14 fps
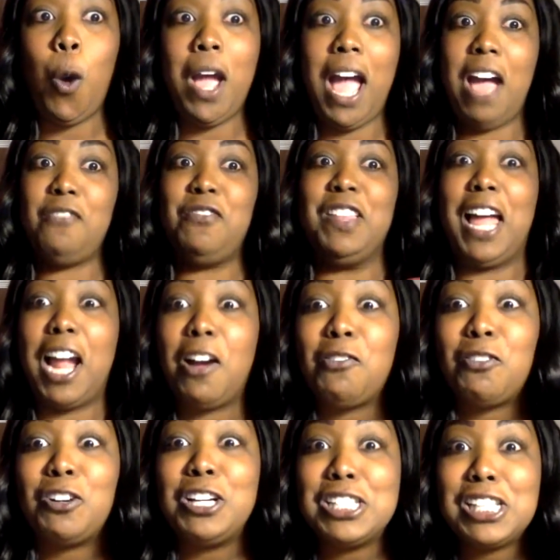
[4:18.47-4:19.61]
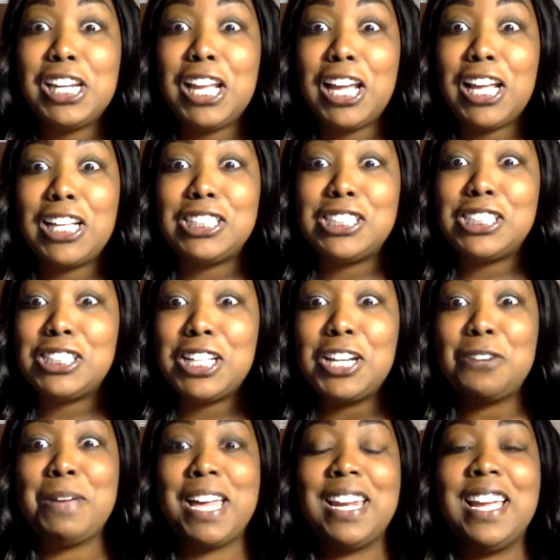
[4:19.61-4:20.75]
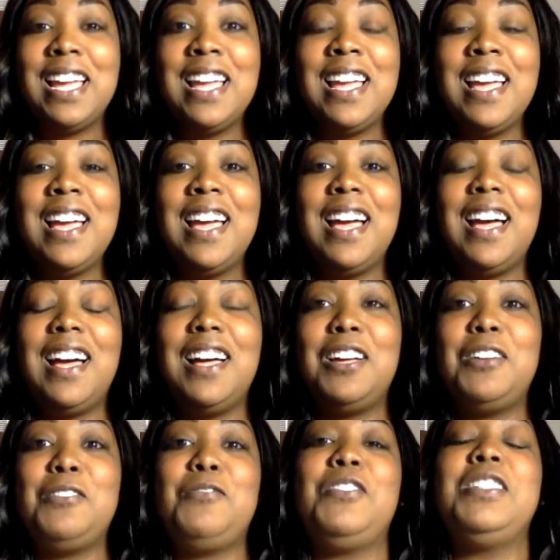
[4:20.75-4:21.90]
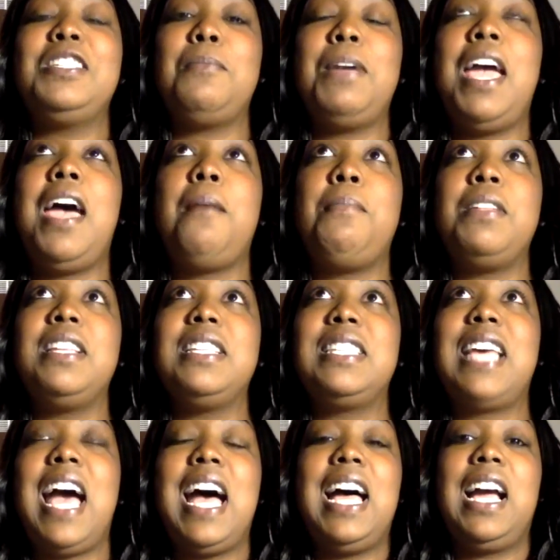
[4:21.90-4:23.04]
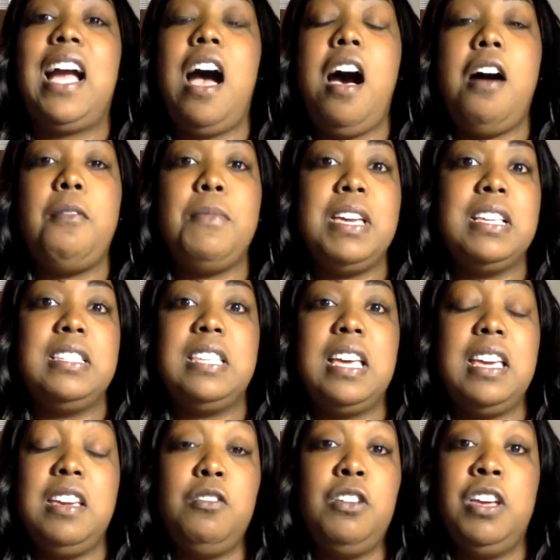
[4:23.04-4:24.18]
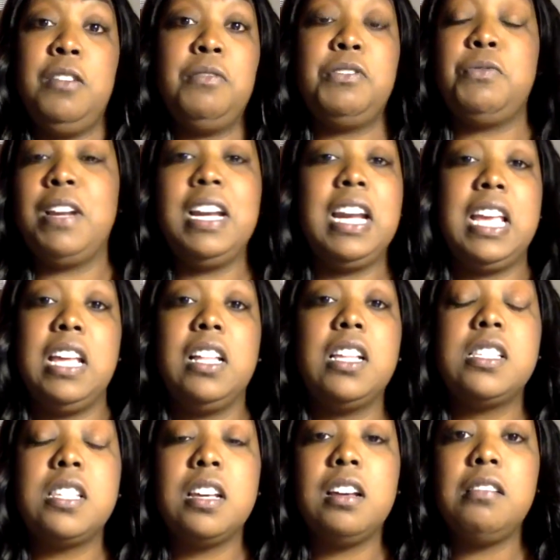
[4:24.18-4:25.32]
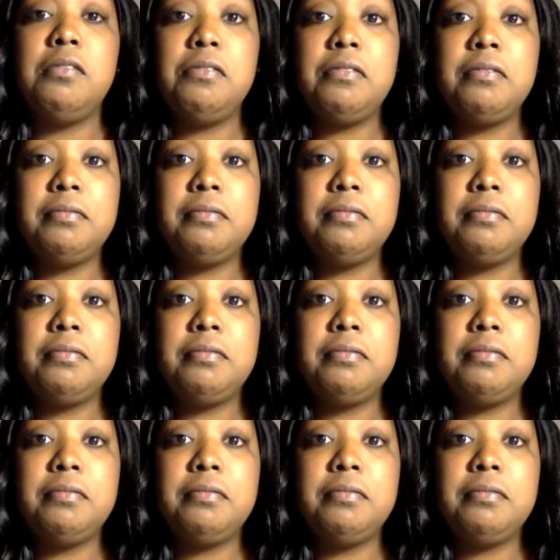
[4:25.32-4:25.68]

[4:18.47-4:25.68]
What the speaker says: I feel like I'm freezing now just thinking about it. First time it happened, this guy called me and said he was ready to kill himself.